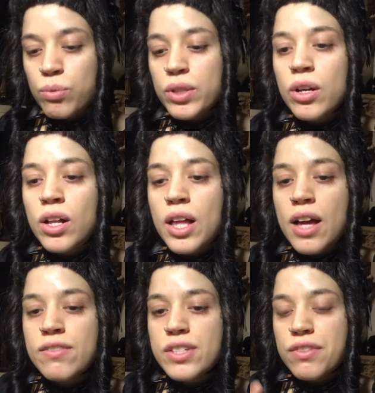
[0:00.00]
we all
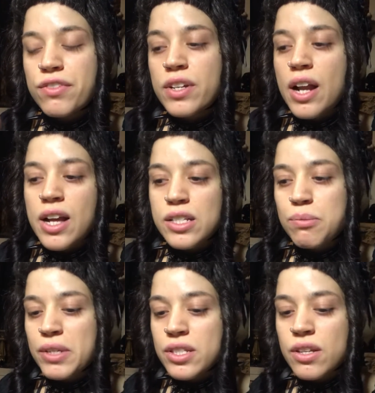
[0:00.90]
have different
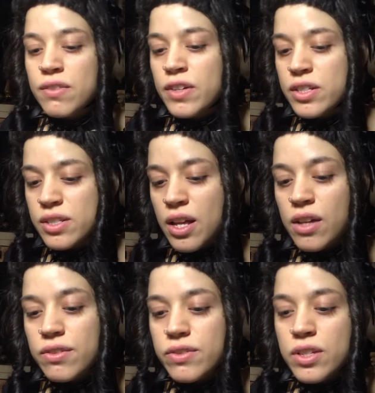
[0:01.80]
aspects of
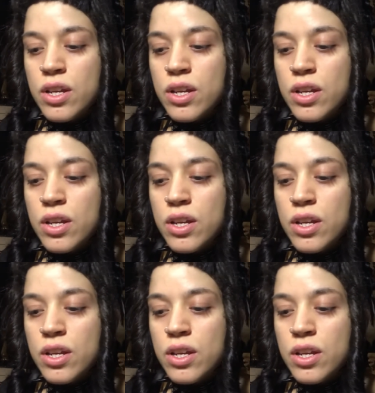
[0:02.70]
ourselves.